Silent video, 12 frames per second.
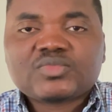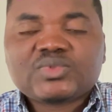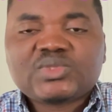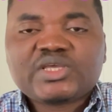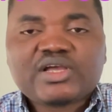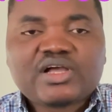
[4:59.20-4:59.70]

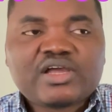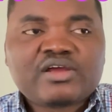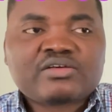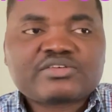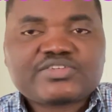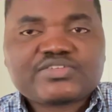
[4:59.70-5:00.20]
the
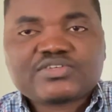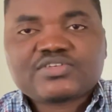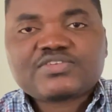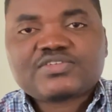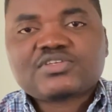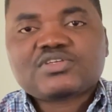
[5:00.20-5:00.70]

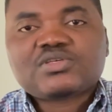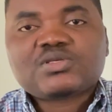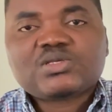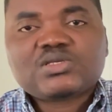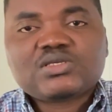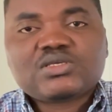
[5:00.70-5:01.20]
IRCC
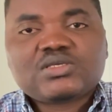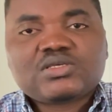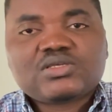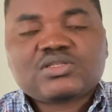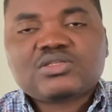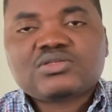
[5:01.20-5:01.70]

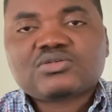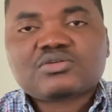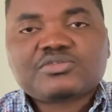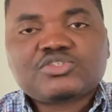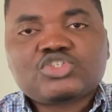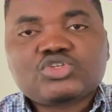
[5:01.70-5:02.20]
Do
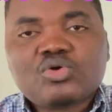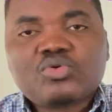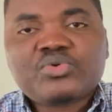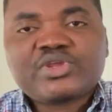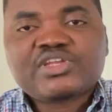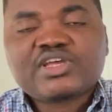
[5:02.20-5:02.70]
not joke
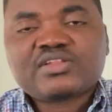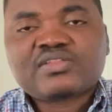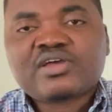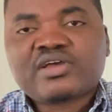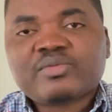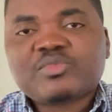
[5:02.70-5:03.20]
with their
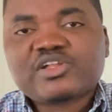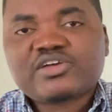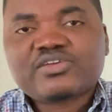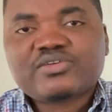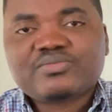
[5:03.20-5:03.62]
timeline.